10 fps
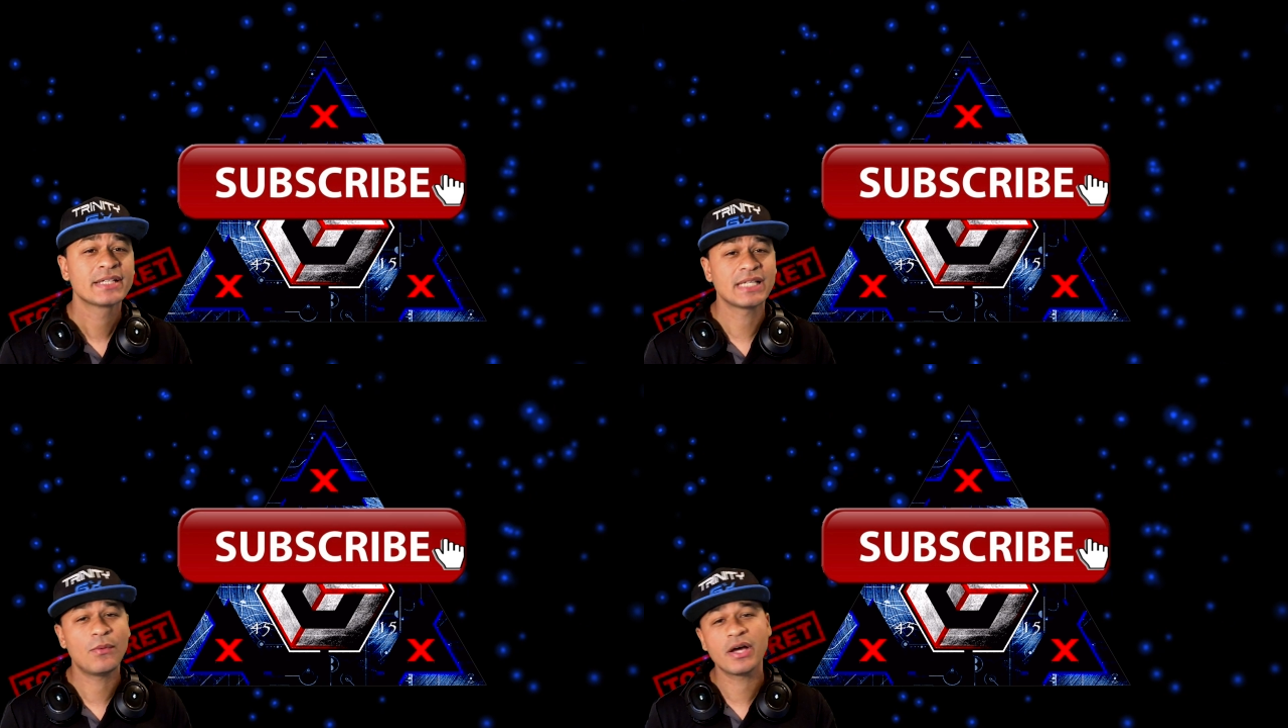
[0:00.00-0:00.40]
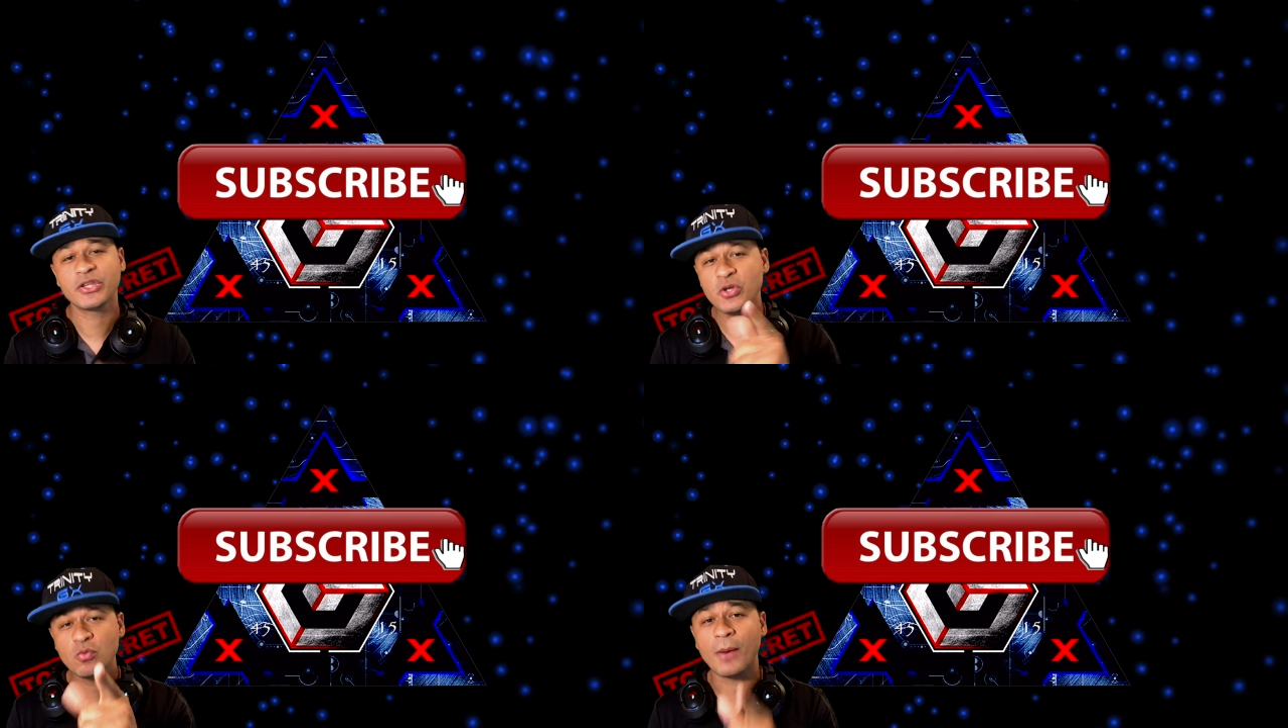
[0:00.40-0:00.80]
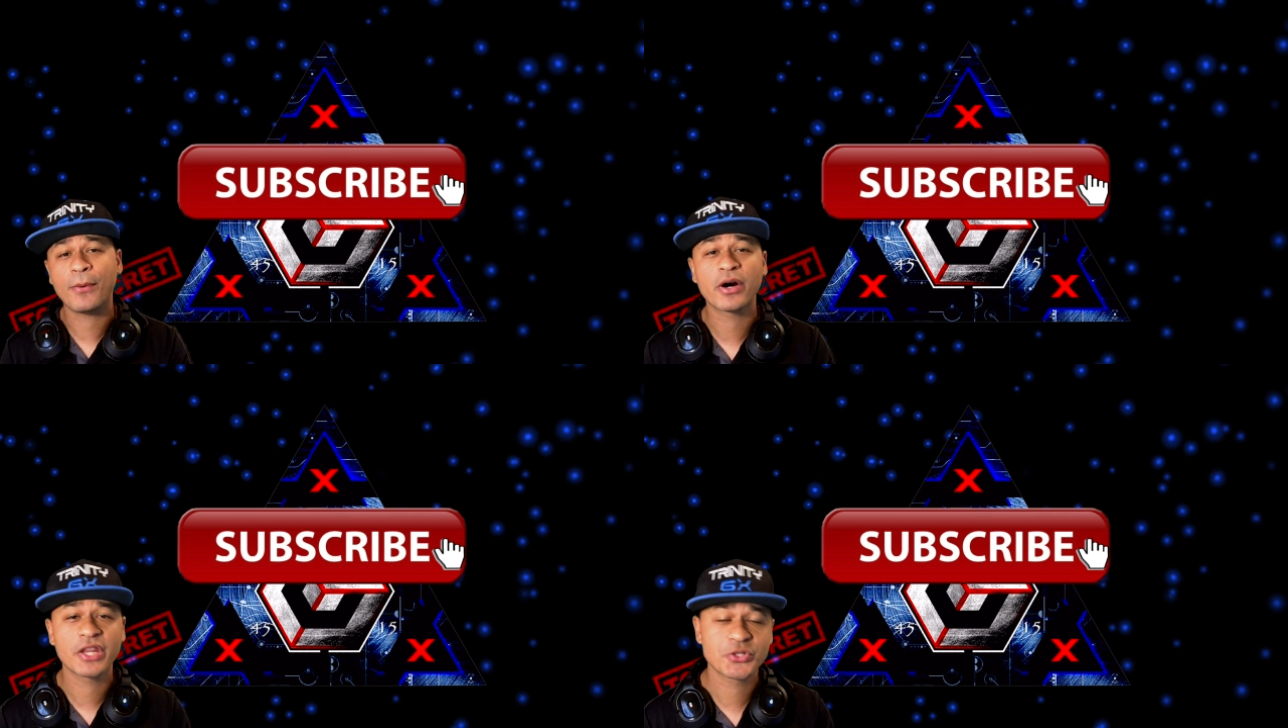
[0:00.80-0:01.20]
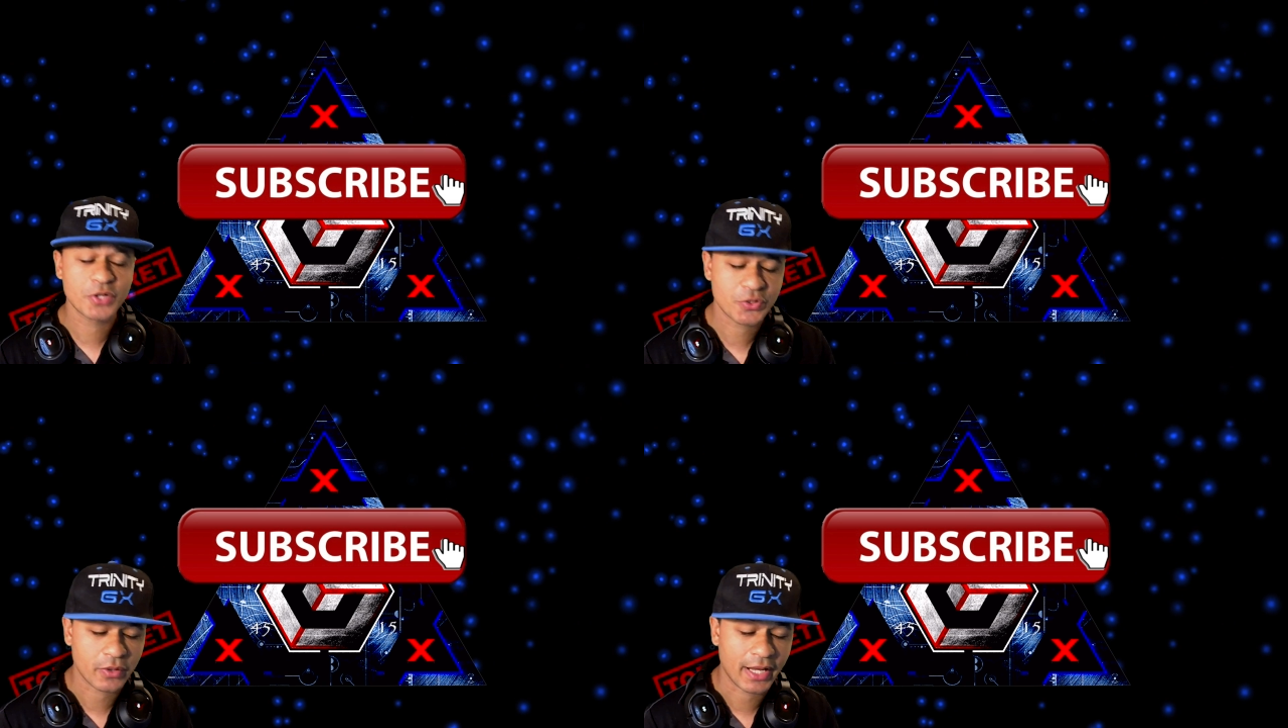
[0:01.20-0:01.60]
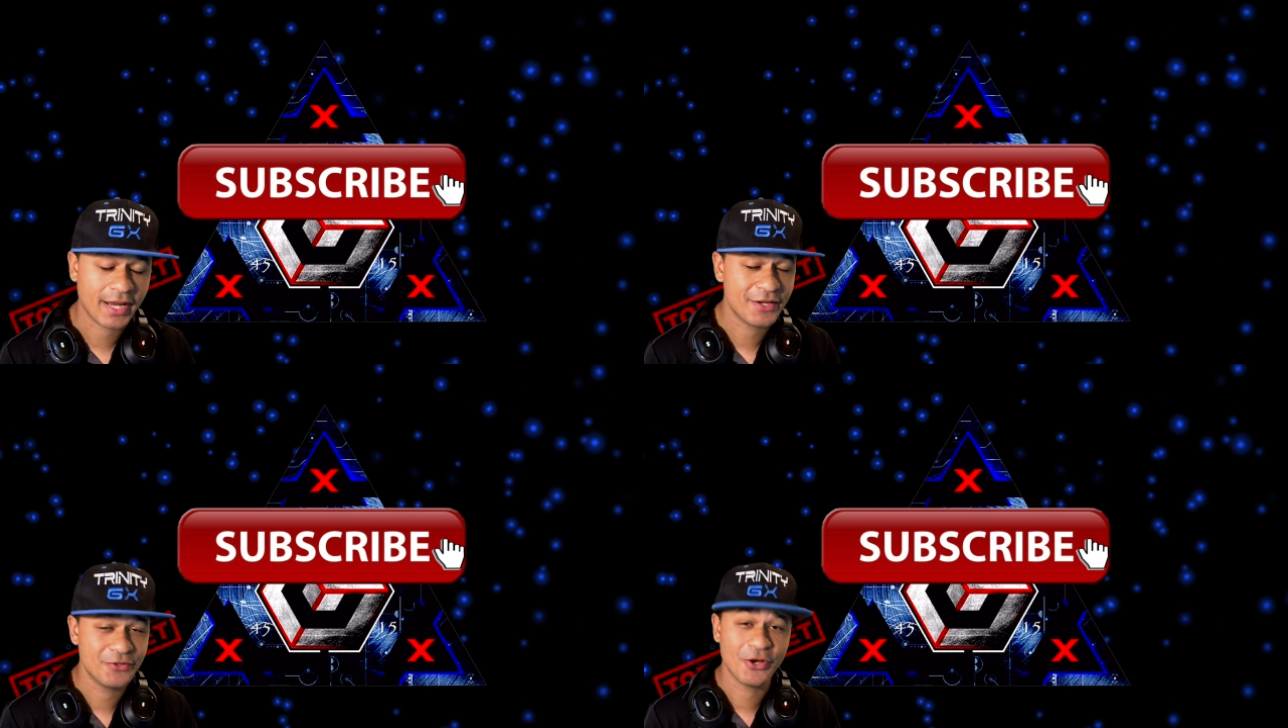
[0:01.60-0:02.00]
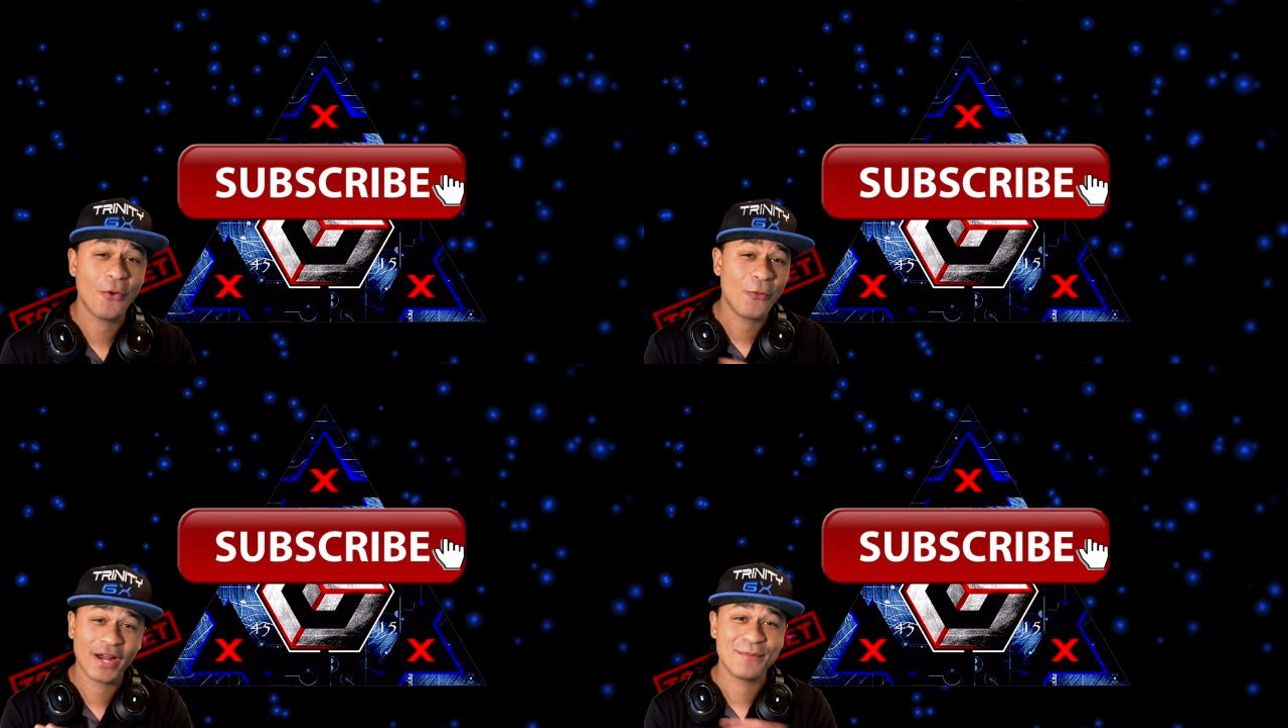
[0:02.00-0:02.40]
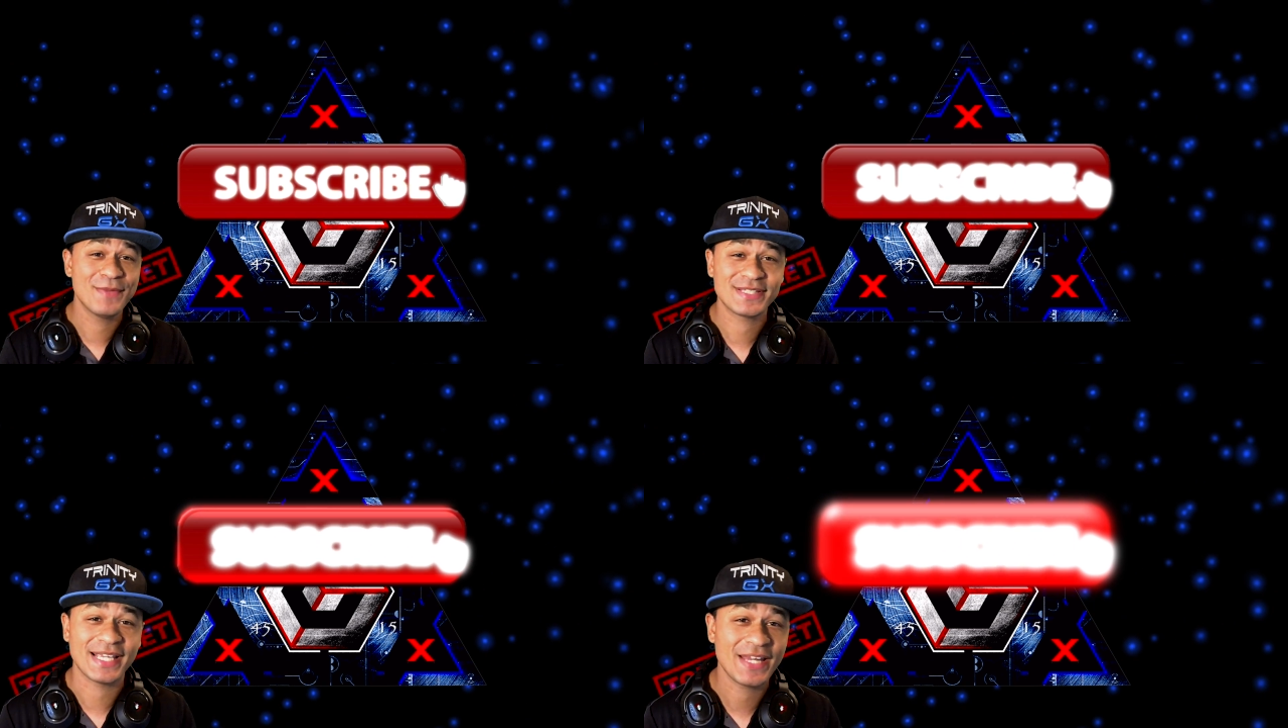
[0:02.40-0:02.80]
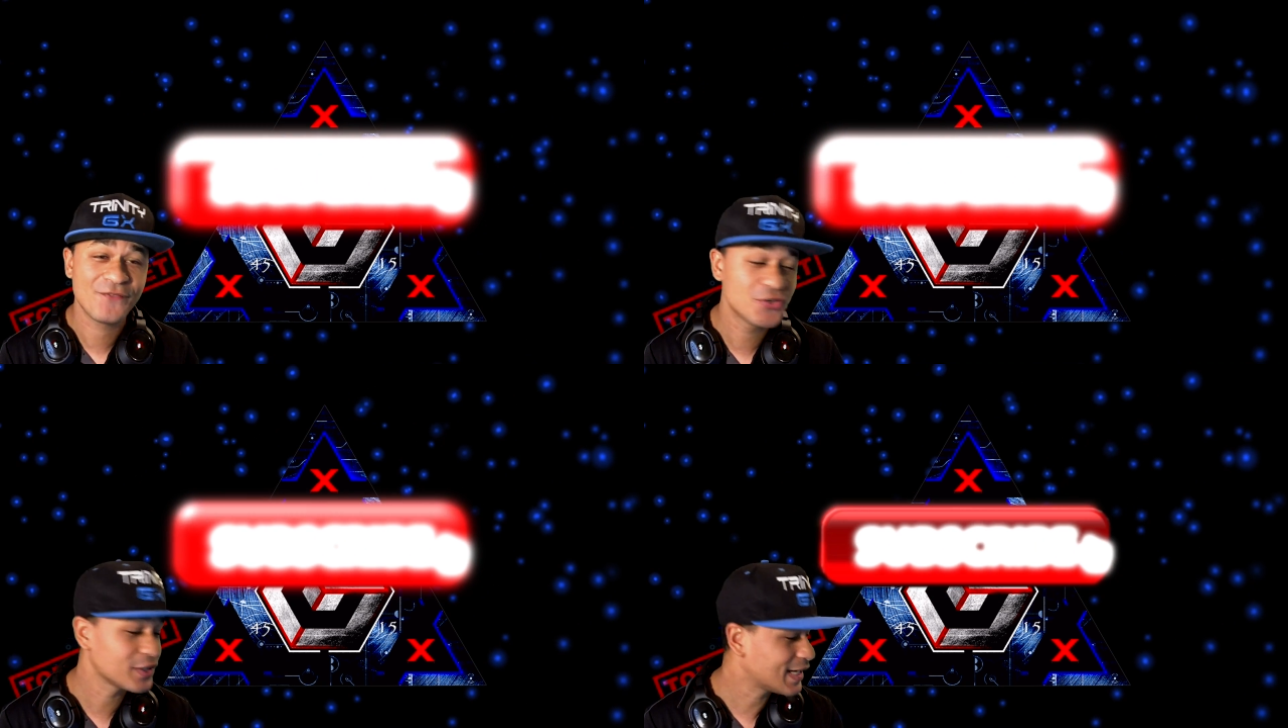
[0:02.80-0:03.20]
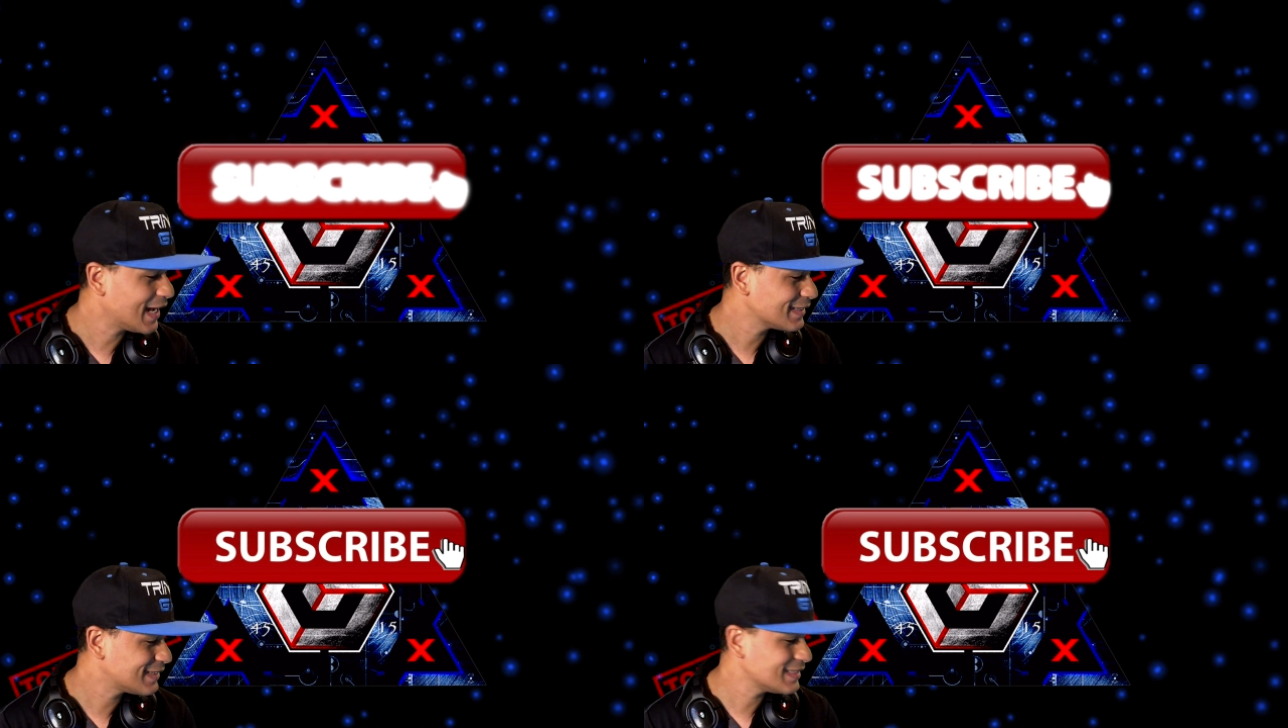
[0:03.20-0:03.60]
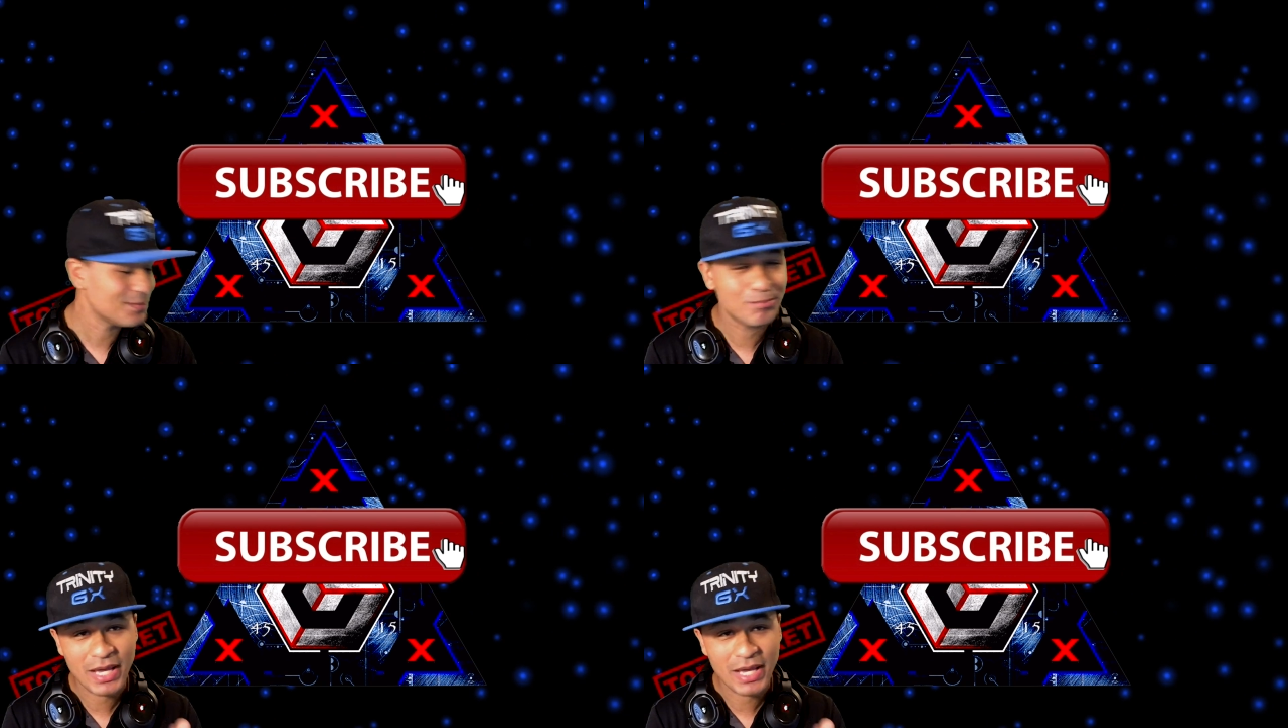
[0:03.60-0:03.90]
because I want you a part of the Trinity Squad and you don't want to miss any future content,